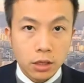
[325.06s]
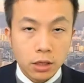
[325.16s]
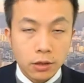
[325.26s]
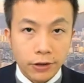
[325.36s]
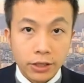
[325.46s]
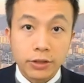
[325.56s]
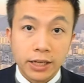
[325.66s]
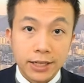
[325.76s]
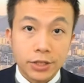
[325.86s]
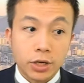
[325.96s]

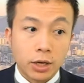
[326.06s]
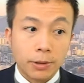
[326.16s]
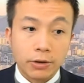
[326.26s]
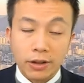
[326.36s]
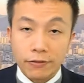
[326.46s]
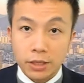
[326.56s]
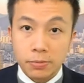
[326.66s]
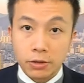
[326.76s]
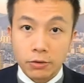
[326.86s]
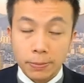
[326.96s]
Finally, let's talk about
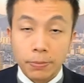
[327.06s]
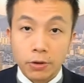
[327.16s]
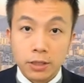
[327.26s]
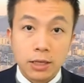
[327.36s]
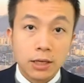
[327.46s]
investment grade bonds.